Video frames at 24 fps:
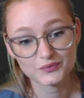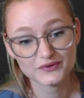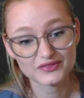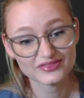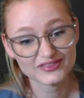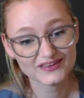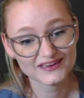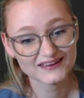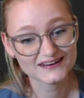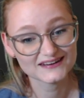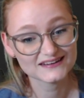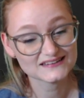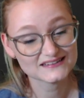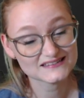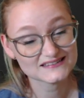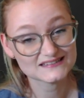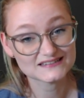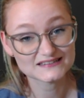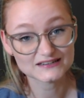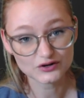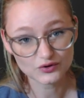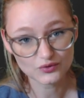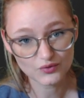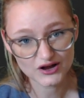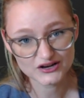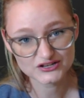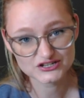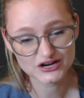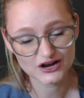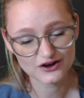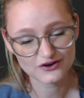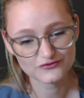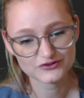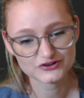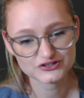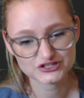but then still watch
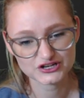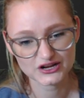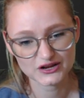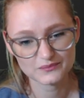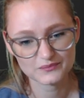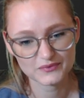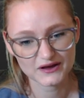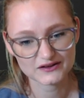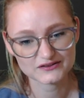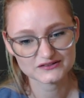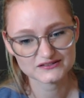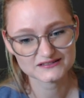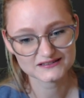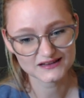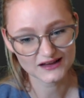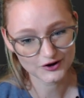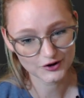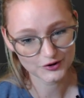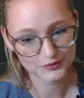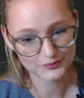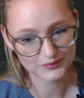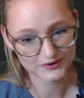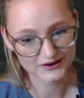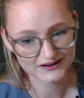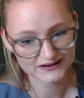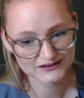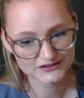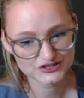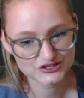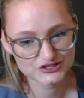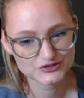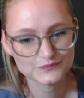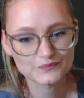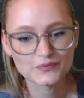out for Chien Pao's Sucker Punch.